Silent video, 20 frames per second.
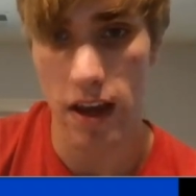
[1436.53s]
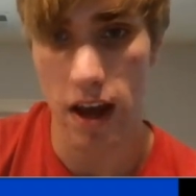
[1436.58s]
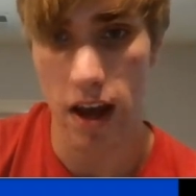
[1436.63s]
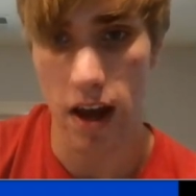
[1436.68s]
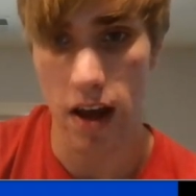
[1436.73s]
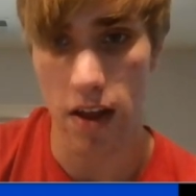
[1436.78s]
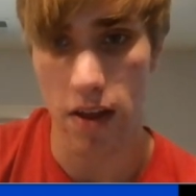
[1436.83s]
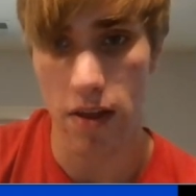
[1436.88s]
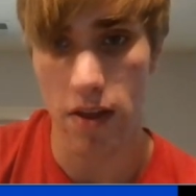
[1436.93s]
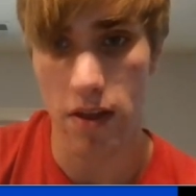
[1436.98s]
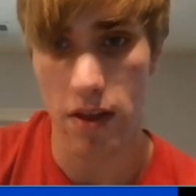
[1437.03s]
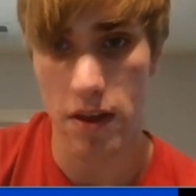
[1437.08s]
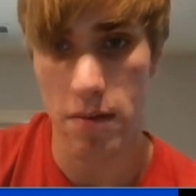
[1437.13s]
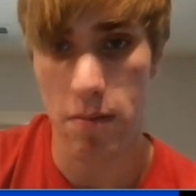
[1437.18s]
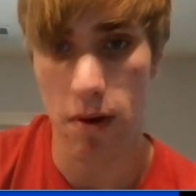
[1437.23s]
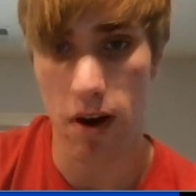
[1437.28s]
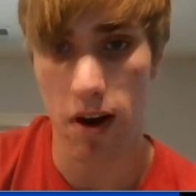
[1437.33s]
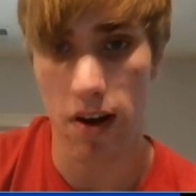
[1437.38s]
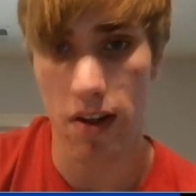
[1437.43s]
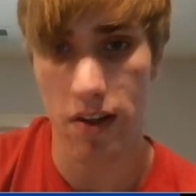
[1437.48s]
the
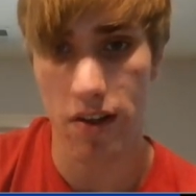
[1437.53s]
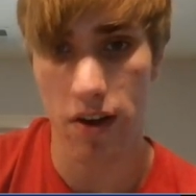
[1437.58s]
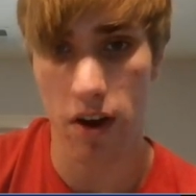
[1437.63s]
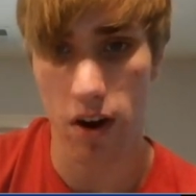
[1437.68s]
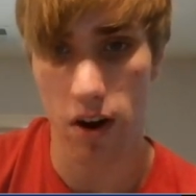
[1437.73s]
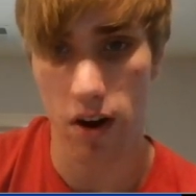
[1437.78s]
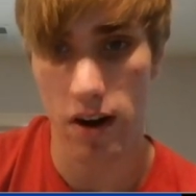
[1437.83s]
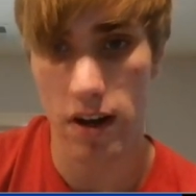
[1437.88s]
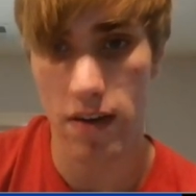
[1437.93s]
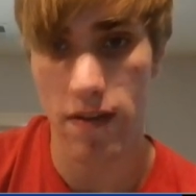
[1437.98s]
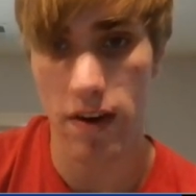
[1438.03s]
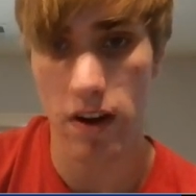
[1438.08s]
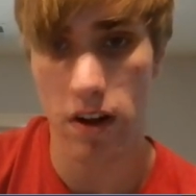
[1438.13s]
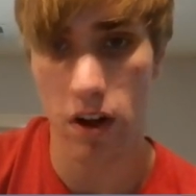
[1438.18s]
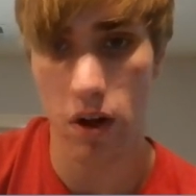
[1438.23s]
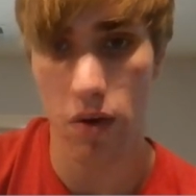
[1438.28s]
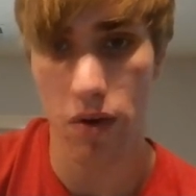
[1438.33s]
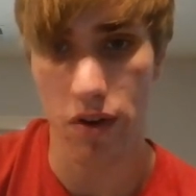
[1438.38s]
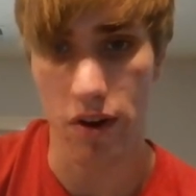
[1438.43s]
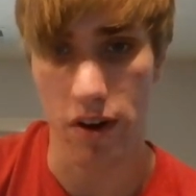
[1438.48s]
pawns are even
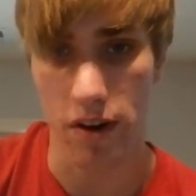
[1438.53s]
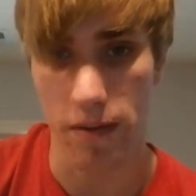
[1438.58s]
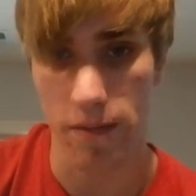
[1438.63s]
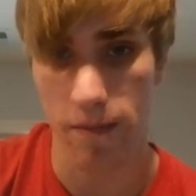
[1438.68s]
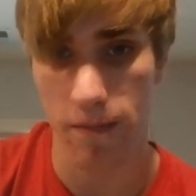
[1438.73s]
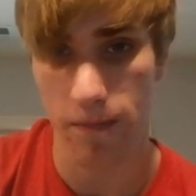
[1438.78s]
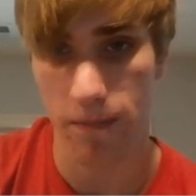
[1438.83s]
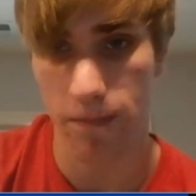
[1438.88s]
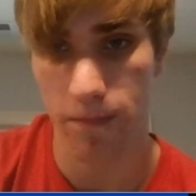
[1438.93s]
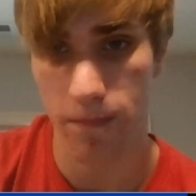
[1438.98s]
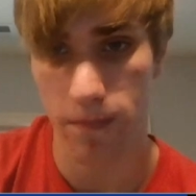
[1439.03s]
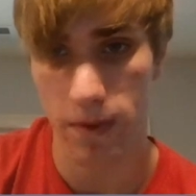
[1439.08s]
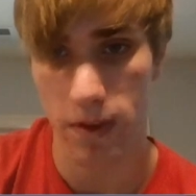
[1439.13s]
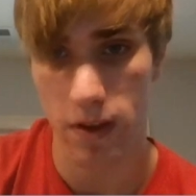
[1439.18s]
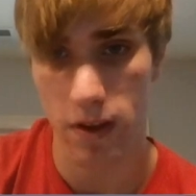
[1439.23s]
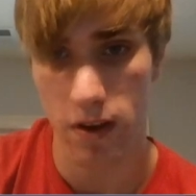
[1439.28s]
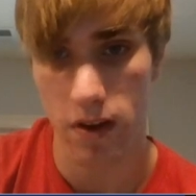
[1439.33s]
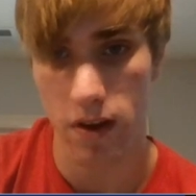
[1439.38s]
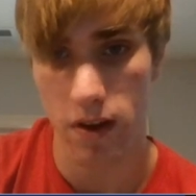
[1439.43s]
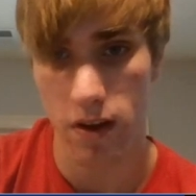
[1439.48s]
closer
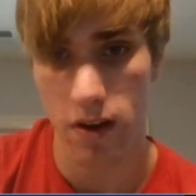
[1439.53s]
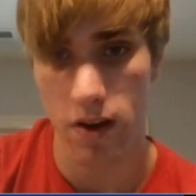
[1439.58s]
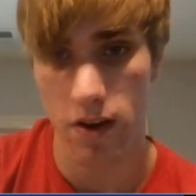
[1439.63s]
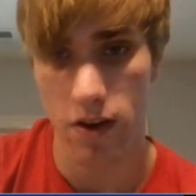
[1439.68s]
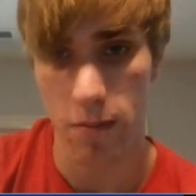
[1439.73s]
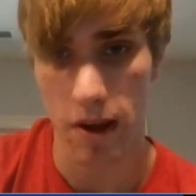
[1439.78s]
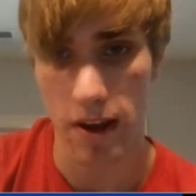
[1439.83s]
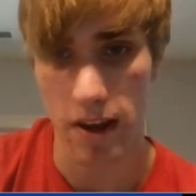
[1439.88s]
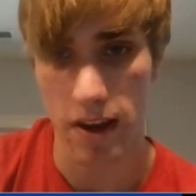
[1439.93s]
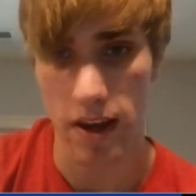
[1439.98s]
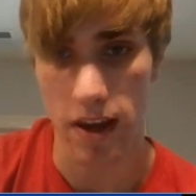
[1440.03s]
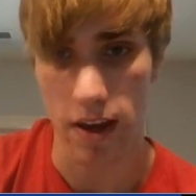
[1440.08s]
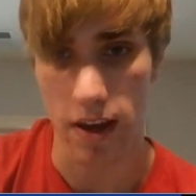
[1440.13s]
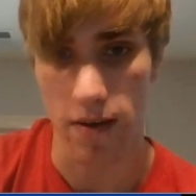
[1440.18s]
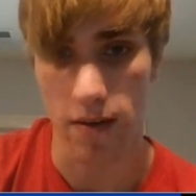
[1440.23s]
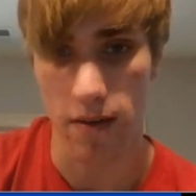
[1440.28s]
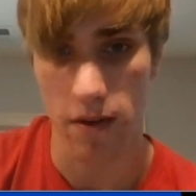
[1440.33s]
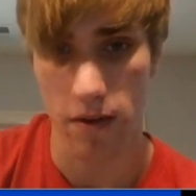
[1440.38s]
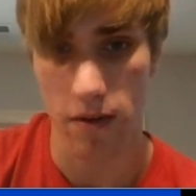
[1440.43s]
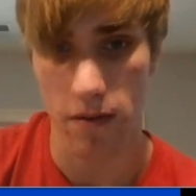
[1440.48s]
to my king,
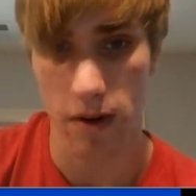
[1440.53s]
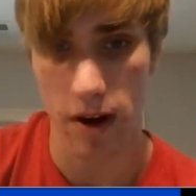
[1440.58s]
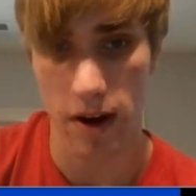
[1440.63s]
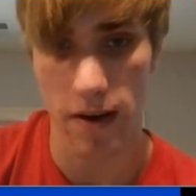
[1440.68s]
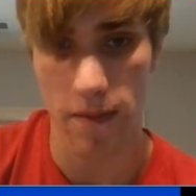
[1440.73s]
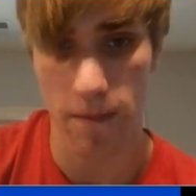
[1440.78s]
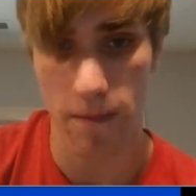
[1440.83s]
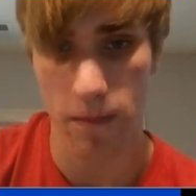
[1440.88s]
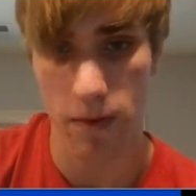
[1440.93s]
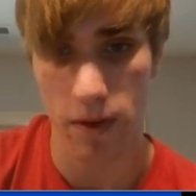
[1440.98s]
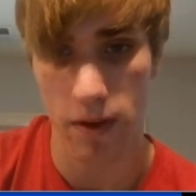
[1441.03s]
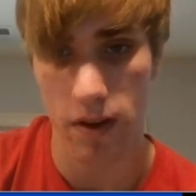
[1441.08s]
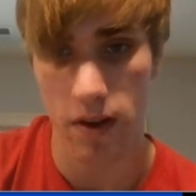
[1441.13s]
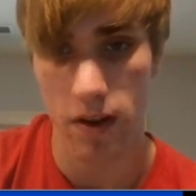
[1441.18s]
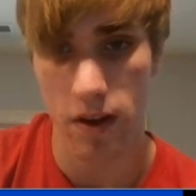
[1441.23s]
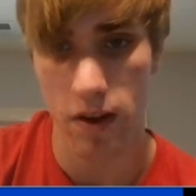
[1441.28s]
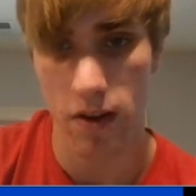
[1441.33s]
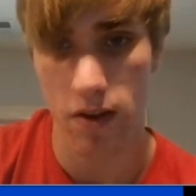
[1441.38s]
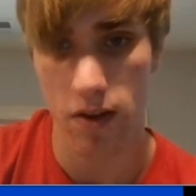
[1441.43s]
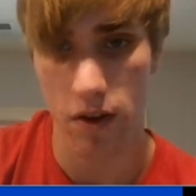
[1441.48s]
right?
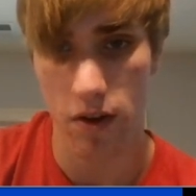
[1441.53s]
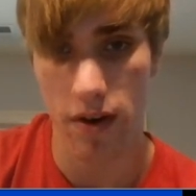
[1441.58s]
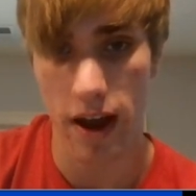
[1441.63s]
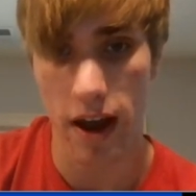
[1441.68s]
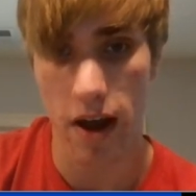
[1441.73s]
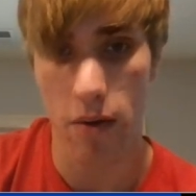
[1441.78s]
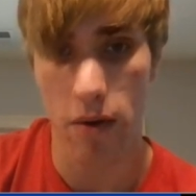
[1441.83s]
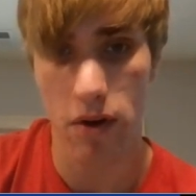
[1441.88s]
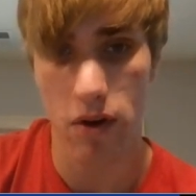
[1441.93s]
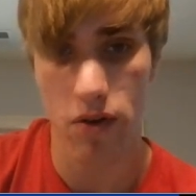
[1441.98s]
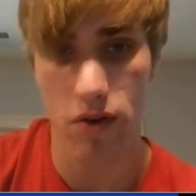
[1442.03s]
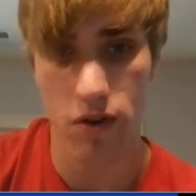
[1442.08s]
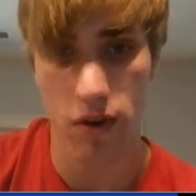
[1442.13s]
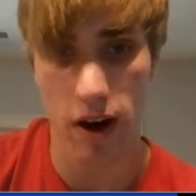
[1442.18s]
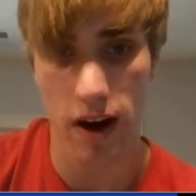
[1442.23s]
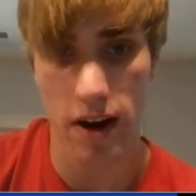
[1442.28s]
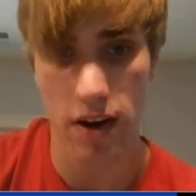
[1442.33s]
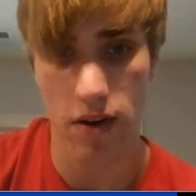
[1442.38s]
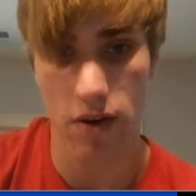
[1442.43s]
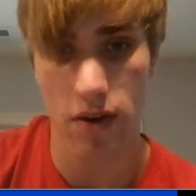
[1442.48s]
So now when you
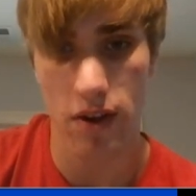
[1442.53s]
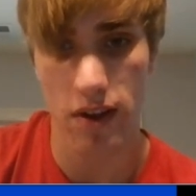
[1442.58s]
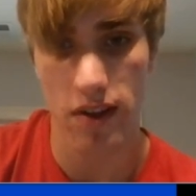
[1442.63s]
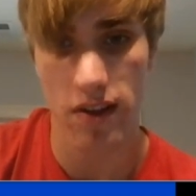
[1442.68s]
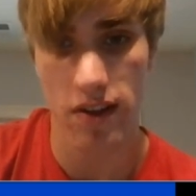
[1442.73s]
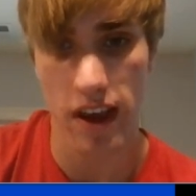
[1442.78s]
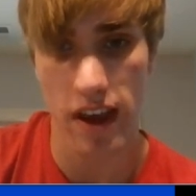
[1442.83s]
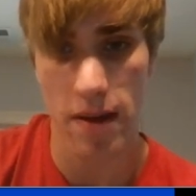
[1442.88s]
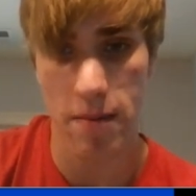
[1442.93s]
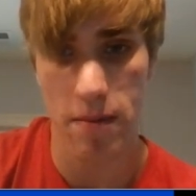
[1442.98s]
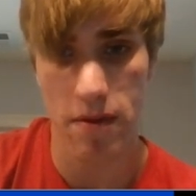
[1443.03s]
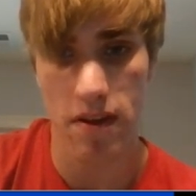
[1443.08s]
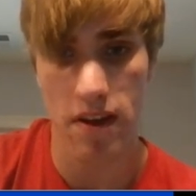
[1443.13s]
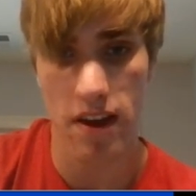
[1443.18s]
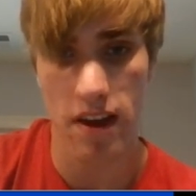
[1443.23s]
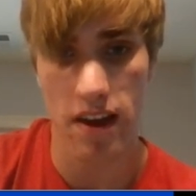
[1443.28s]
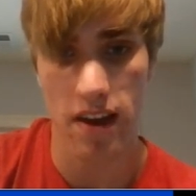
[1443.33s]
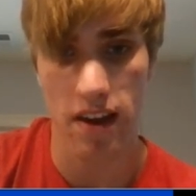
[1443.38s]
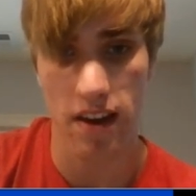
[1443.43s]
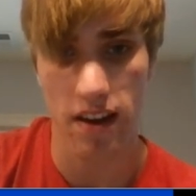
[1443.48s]
try and do the same
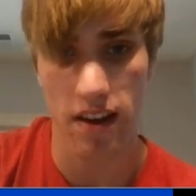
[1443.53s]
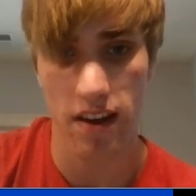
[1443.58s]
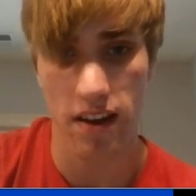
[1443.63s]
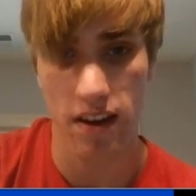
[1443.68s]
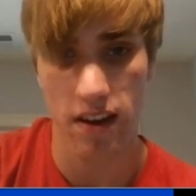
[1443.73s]
thing,